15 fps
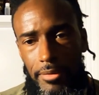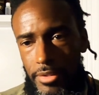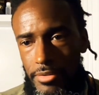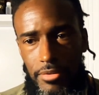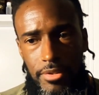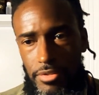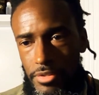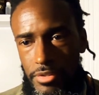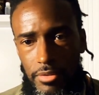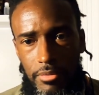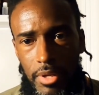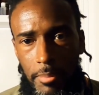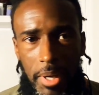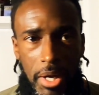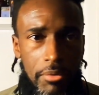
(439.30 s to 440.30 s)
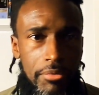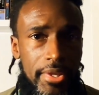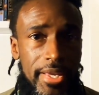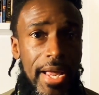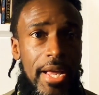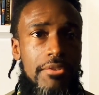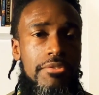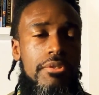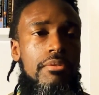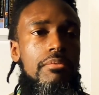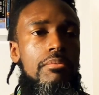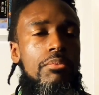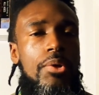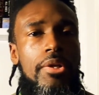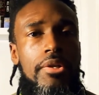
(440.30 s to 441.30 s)
This isn't about the answer.
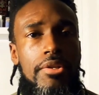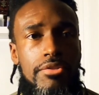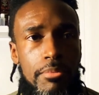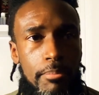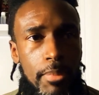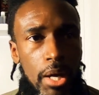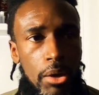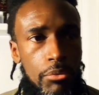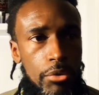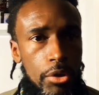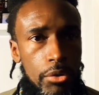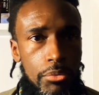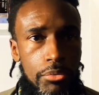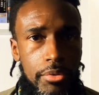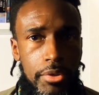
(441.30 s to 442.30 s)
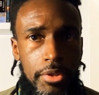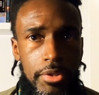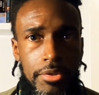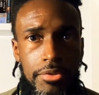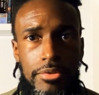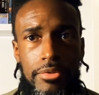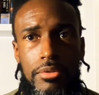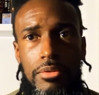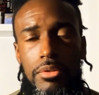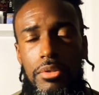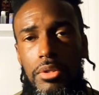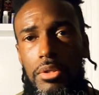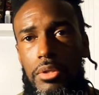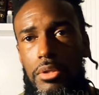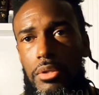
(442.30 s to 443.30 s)
What it is about, though, is
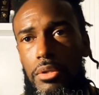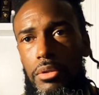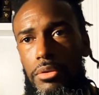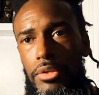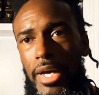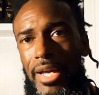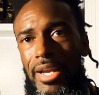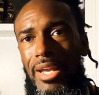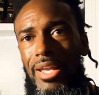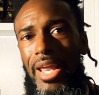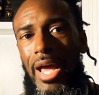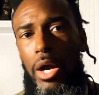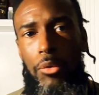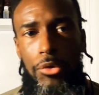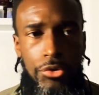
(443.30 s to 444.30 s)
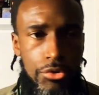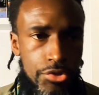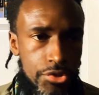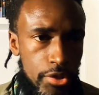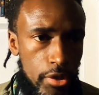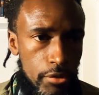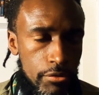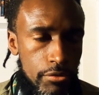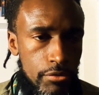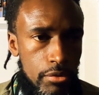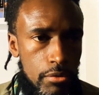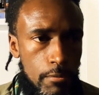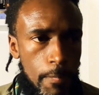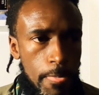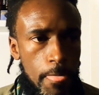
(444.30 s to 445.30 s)
not allowing yourself
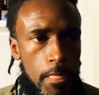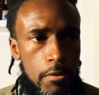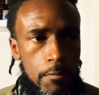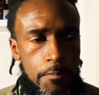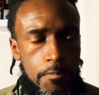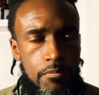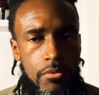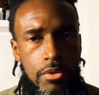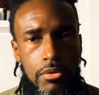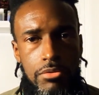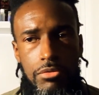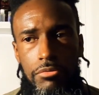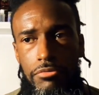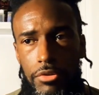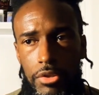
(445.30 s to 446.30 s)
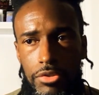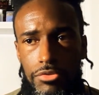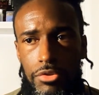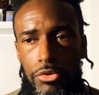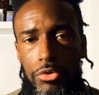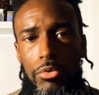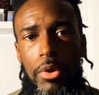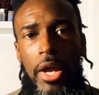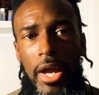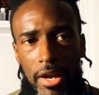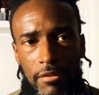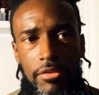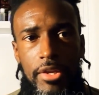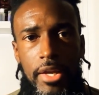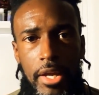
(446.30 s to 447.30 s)
to feel as though you
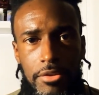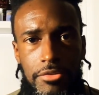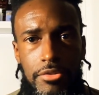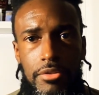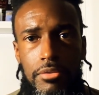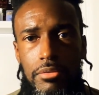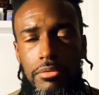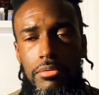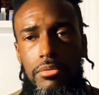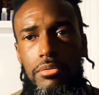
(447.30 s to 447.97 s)
have the answer